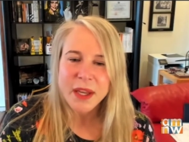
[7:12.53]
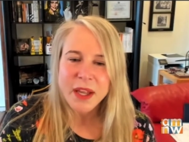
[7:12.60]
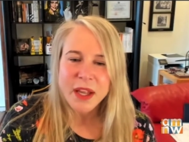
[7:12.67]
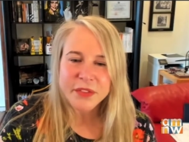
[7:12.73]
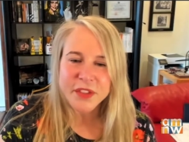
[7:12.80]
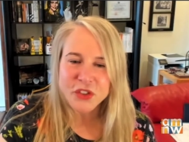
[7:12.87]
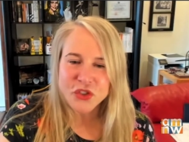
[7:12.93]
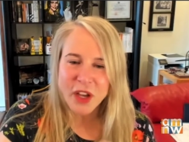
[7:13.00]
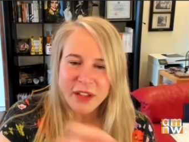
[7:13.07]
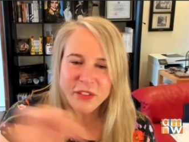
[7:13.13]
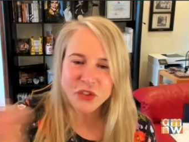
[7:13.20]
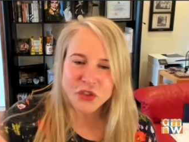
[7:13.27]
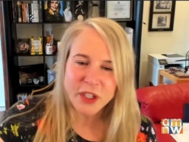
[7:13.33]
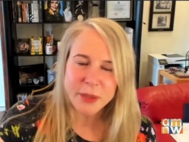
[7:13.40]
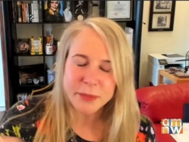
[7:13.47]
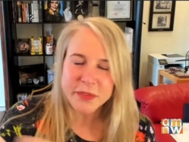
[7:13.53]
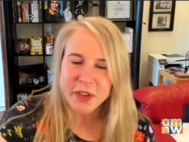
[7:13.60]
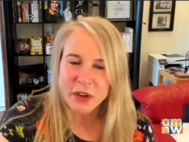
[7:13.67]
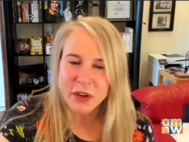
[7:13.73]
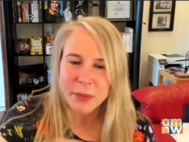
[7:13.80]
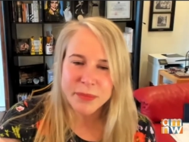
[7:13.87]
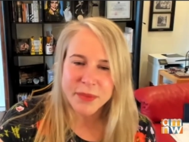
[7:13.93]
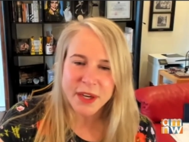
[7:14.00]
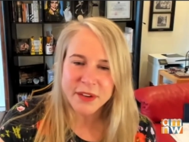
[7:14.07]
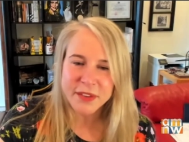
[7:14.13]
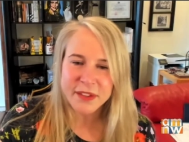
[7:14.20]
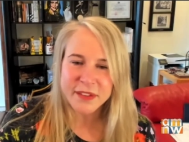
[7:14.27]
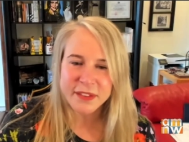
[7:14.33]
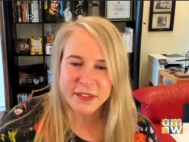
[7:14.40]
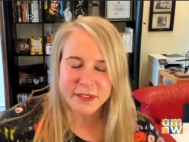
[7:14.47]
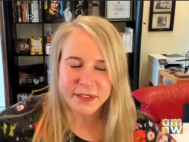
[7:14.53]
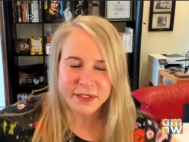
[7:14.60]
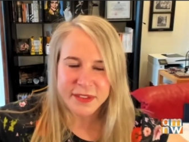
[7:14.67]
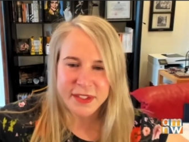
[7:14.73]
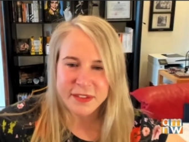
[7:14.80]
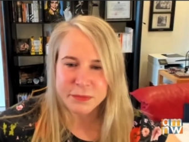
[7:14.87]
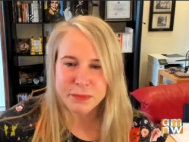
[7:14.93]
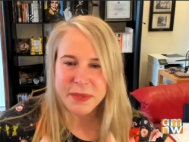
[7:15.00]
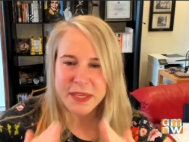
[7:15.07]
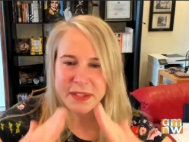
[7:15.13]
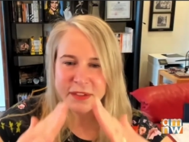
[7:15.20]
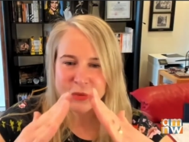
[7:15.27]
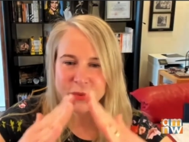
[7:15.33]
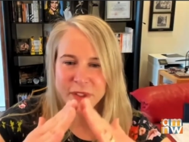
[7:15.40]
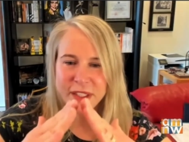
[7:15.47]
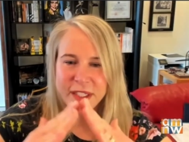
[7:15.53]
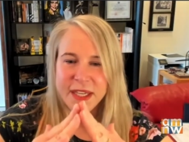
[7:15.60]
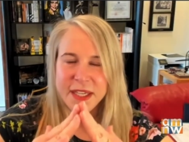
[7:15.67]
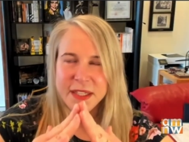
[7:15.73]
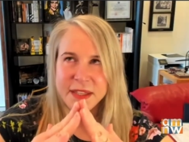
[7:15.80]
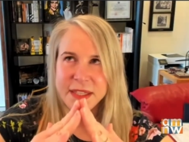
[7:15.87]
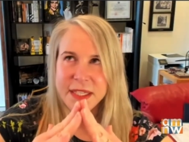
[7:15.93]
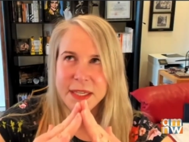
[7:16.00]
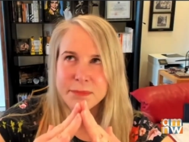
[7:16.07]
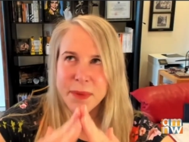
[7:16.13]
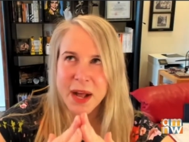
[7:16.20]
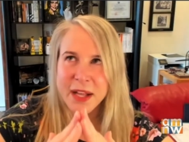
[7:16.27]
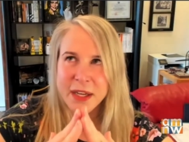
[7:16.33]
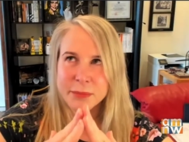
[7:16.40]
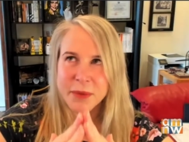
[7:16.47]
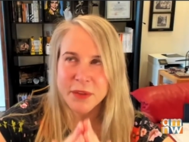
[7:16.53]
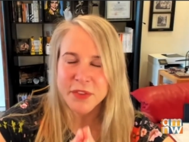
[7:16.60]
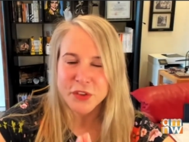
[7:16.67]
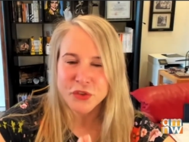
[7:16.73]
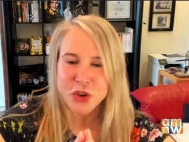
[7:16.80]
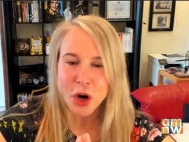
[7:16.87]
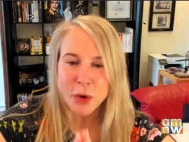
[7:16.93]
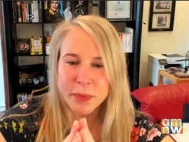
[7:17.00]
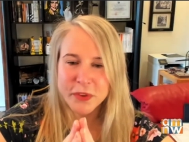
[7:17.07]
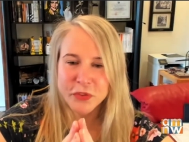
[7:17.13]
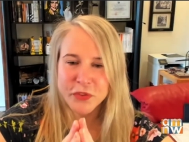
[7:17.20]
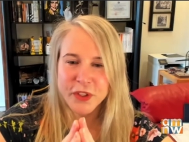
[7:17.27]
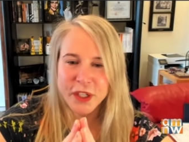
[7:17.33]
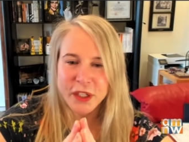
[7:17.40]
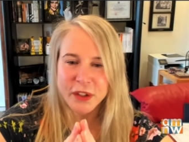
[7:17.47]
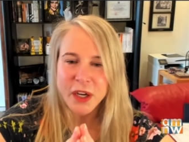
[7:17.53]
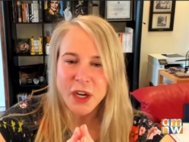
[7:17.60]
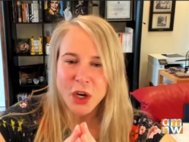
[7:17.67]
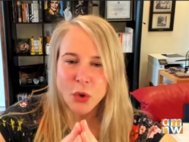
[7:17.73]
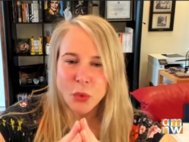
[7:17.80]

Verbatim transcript: the jet streams are up there this is these peaks really hit the bottom of the troposphere